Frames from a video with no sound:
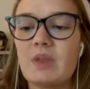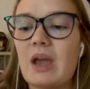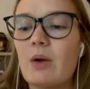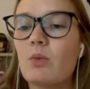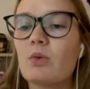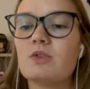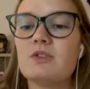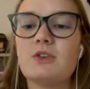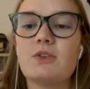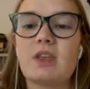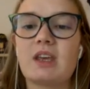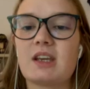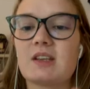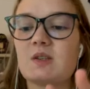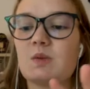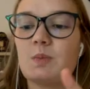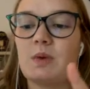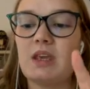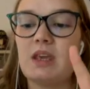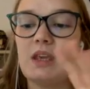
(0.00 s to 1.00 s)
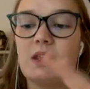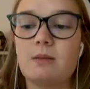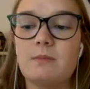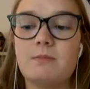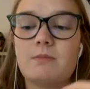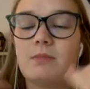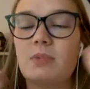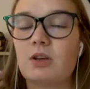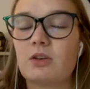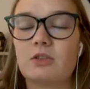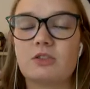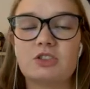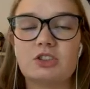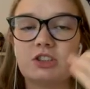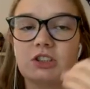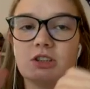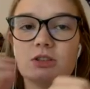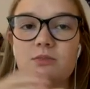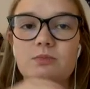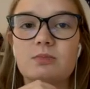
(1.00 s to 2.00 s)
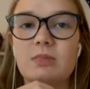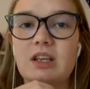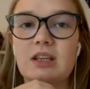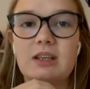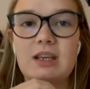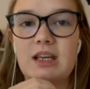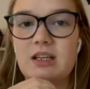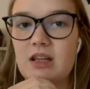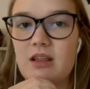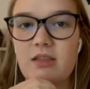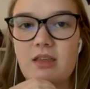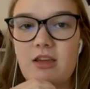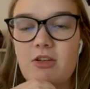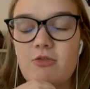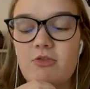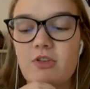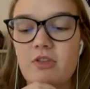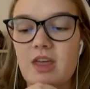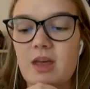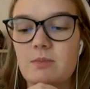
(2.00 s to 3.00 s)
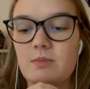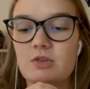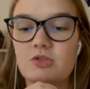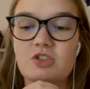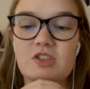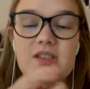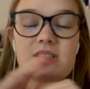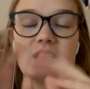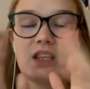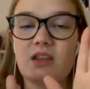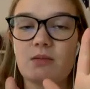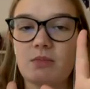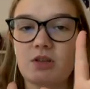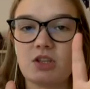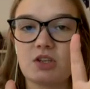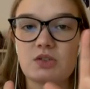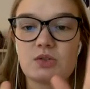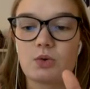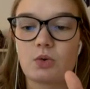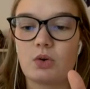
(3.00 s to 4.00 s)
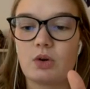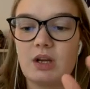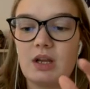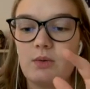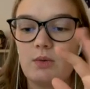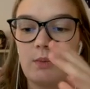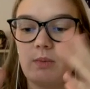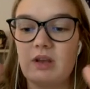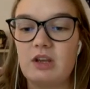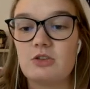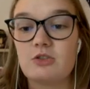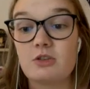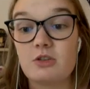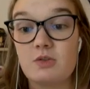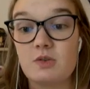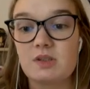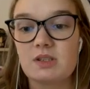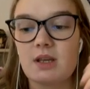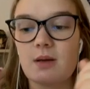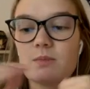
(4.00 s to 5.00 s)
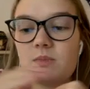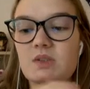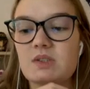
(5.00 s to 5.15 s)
I won't do like a speed build or like anything for them. You'll just see them in the story when we introduce them.